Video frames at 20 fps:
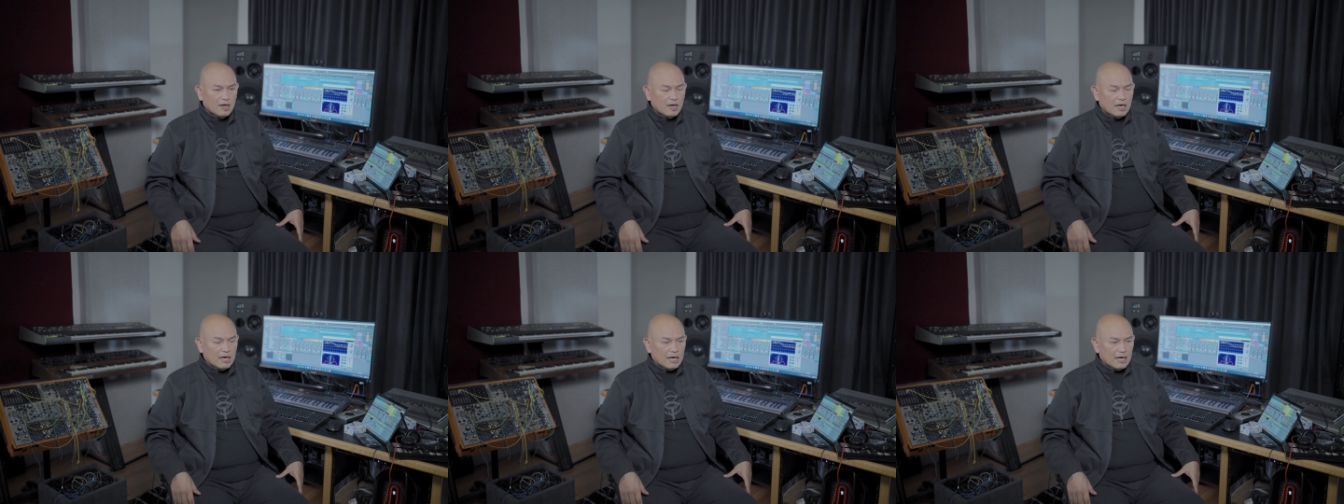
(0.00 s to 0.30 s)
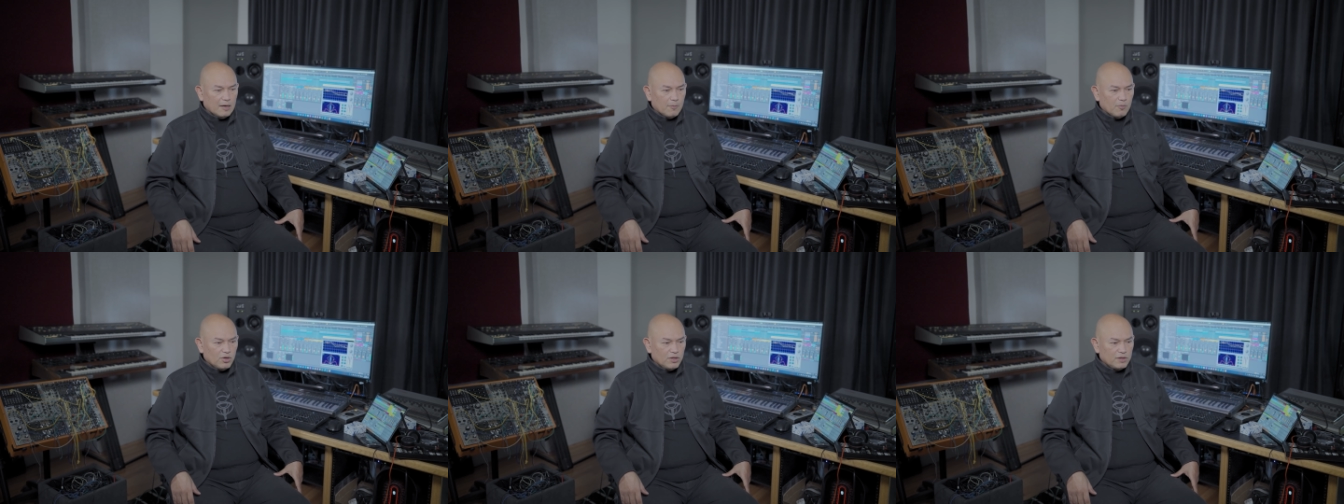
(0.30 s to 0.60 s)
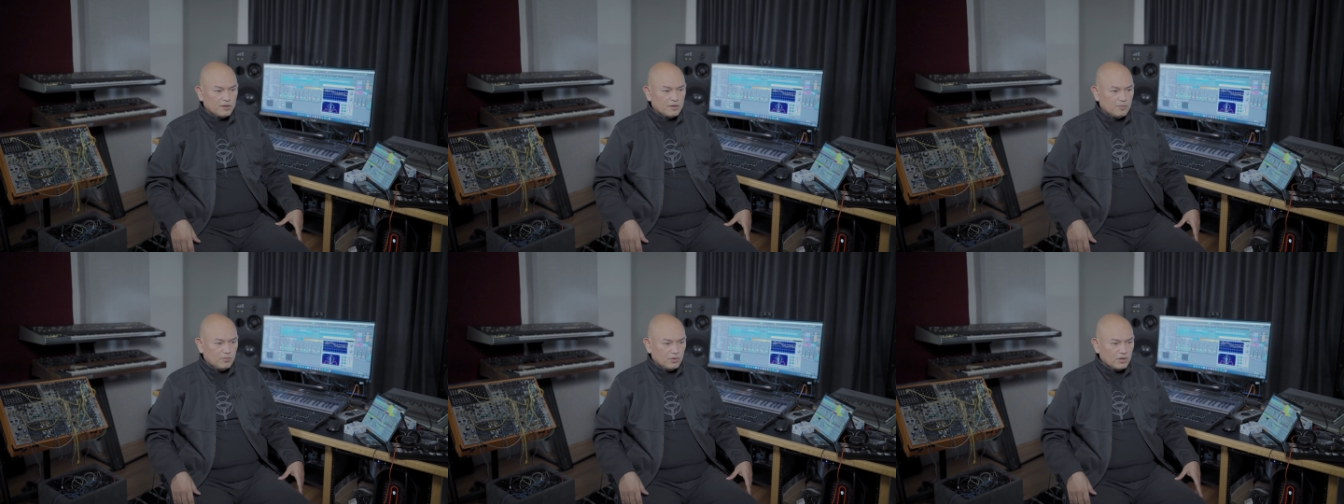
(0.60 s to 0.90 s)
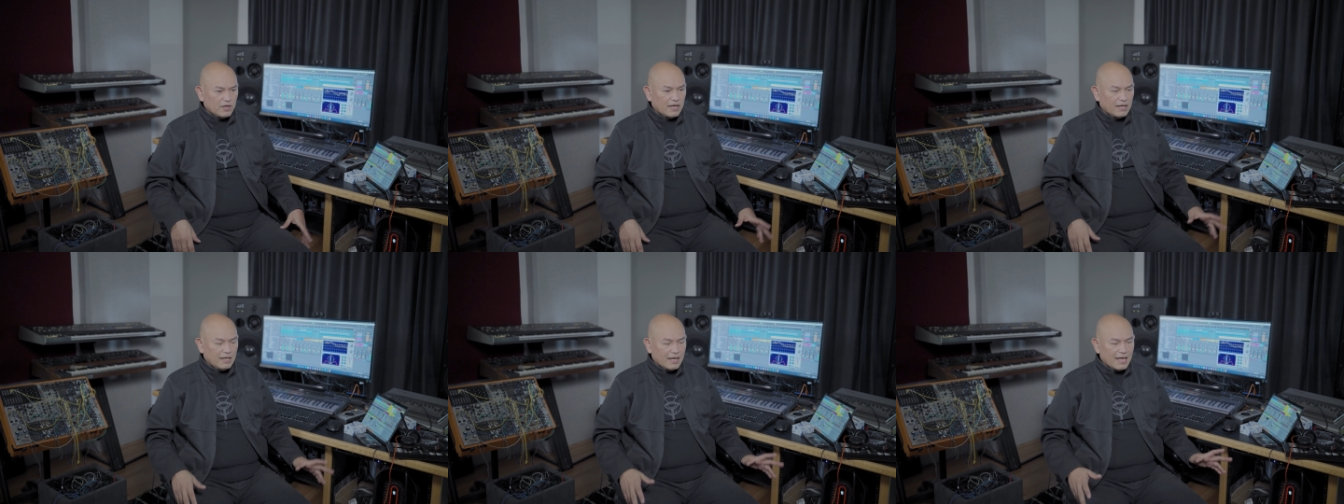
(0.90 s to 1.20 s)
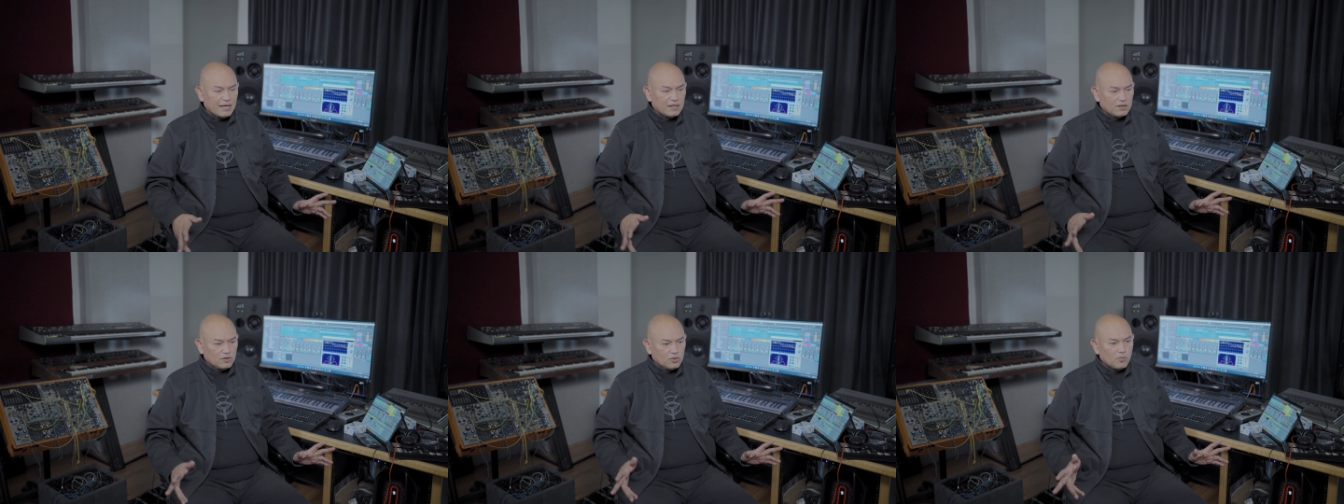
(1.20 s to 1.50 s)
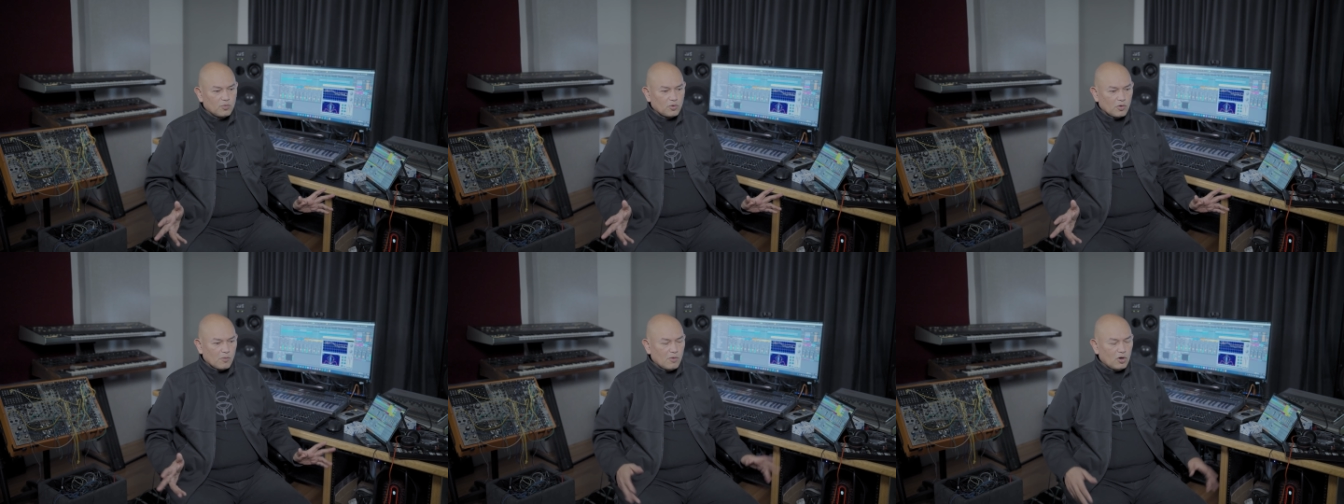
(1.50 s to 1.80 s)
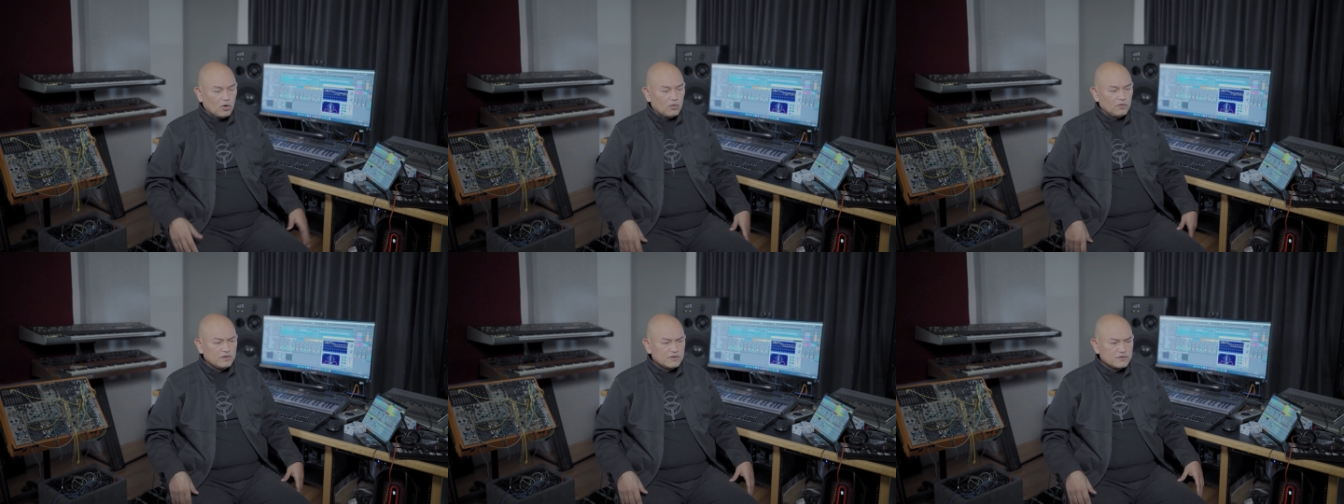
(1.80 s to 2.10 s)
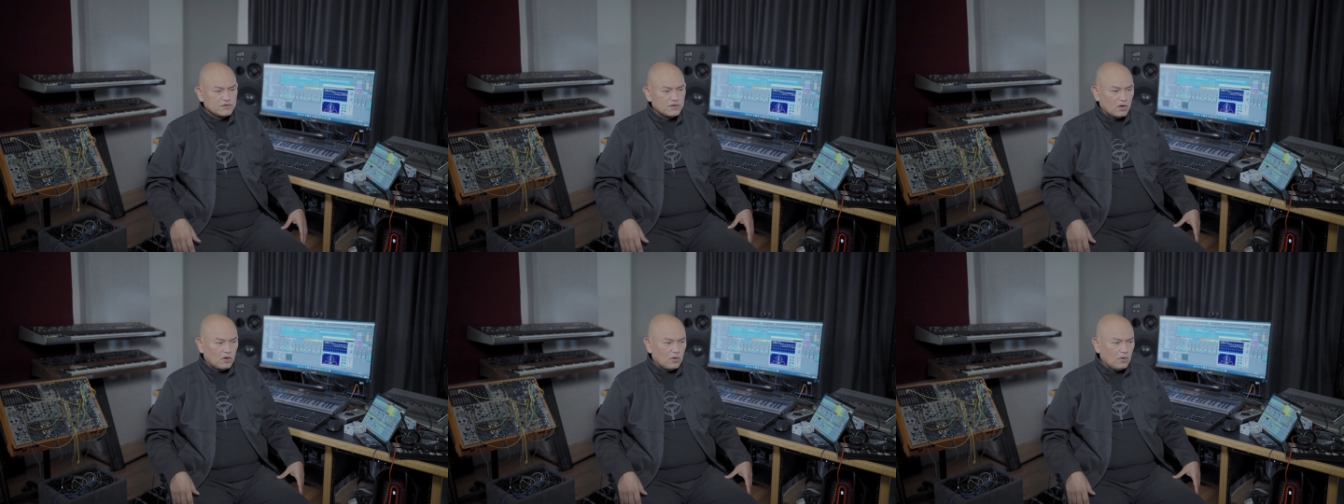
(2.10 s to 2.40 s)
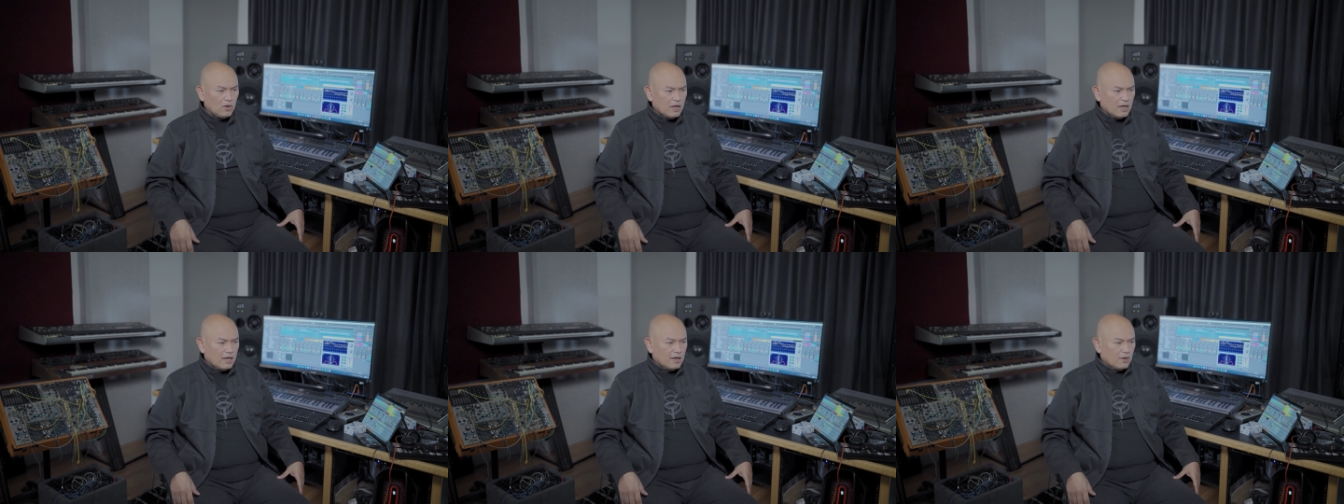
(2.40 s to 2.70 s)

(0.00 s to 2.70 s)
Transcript: uh, but but I like to promote so